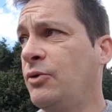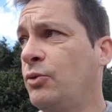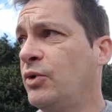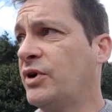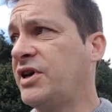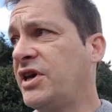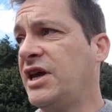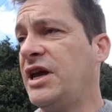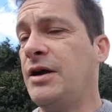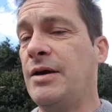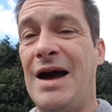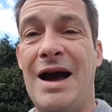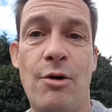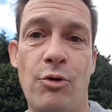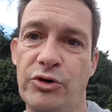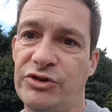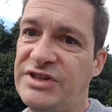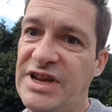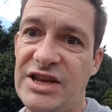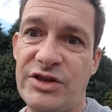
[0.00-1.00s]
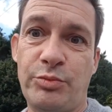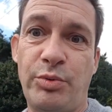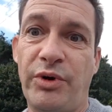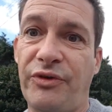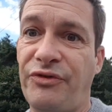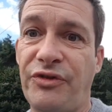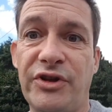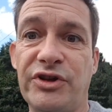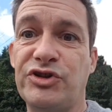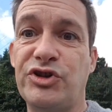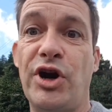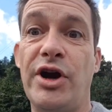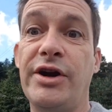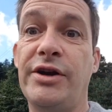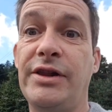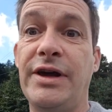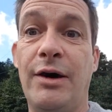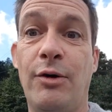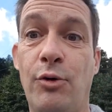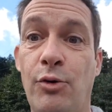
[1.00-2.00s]
Okay, I was desperate for the
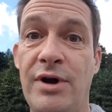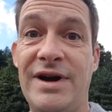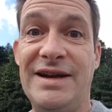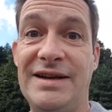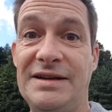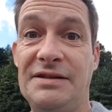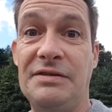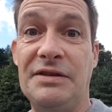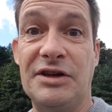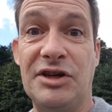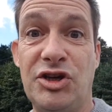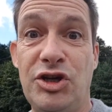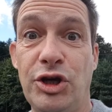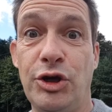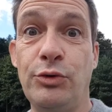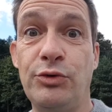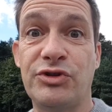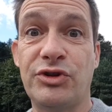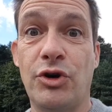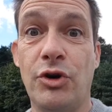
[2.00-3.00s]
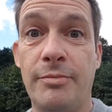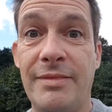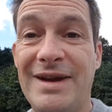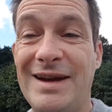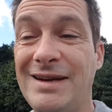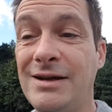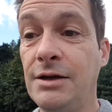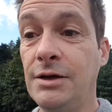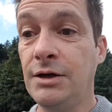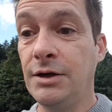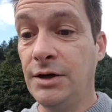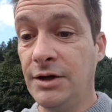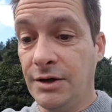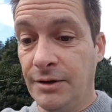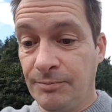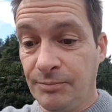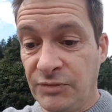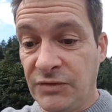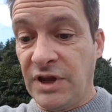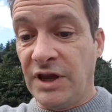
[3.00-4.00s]
toilet. I was waiting in the queue to come in.
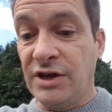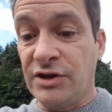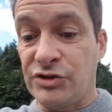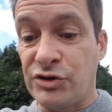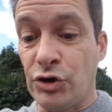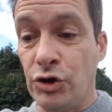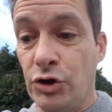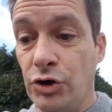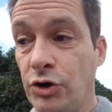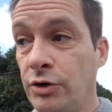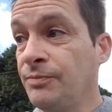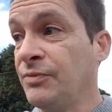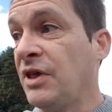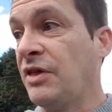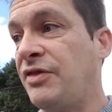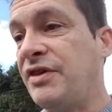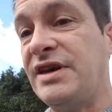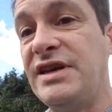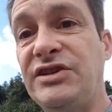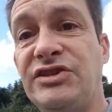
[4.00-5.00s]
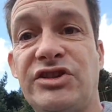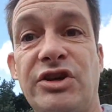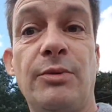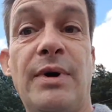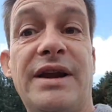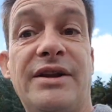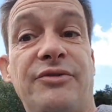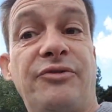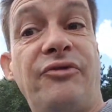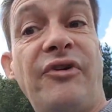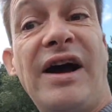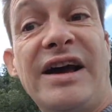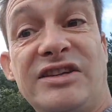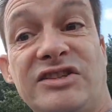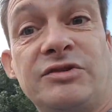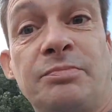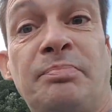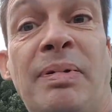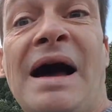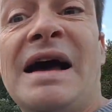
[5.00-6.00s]
So these two had
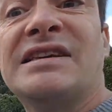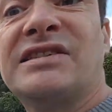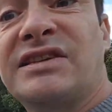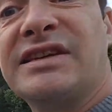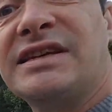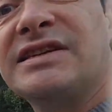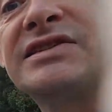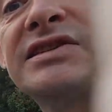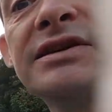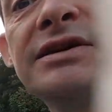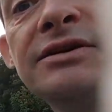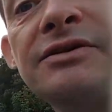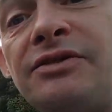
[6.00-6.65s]
fast passes.